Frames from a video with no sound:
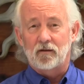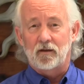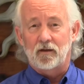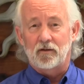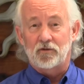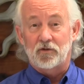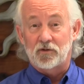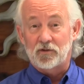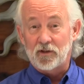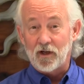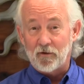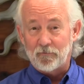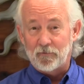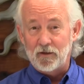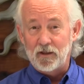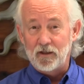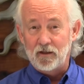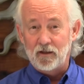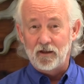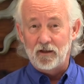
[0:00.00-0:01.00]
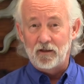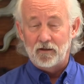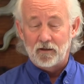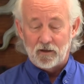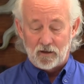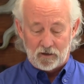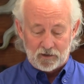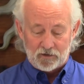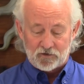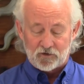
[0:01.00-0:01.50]
uh, stuffing in
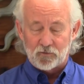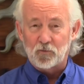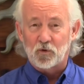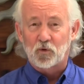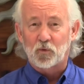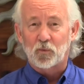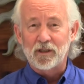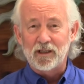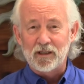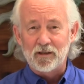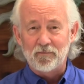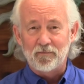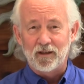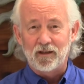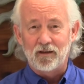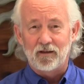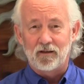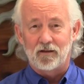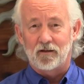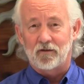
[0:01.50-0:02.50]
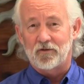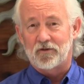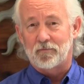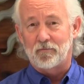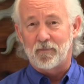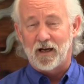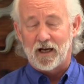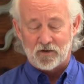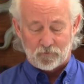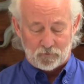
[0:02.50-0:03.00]
there. You get some green bean in there,
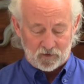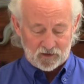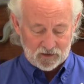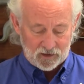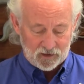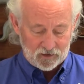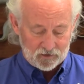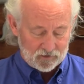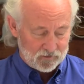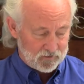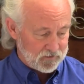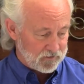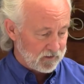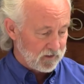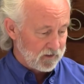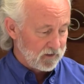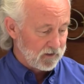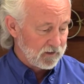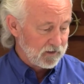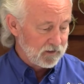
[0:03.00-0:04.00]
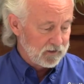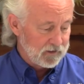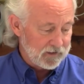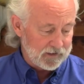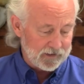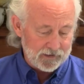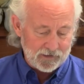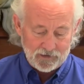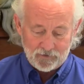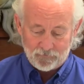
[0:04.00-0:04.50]
some mashed potatoes.
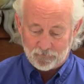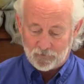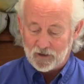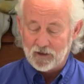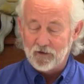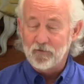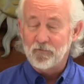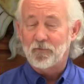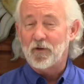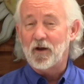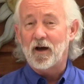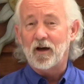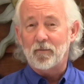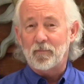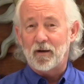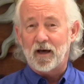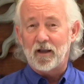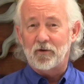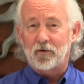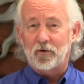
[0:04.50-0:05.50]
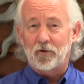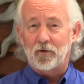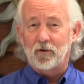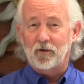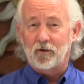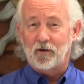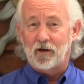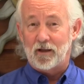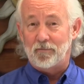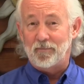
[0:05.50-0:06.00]
Uh, if I thought about it
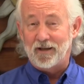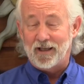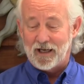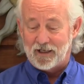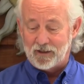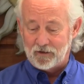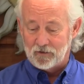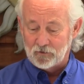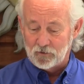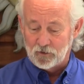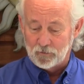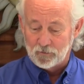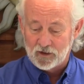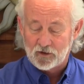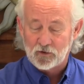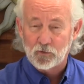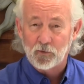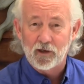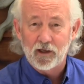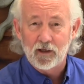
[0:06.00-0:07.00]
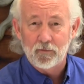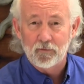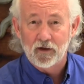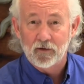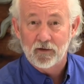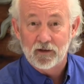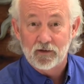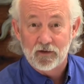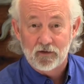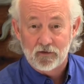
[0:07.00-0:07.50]
earlier, I'd be adding a little bit of
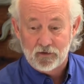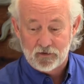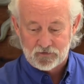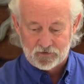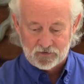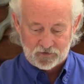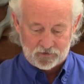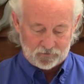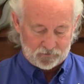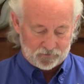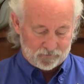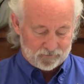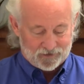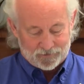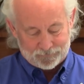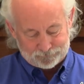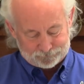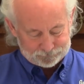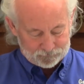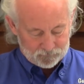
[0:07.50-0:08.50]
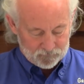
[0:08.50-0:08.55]
cranberry to this too, but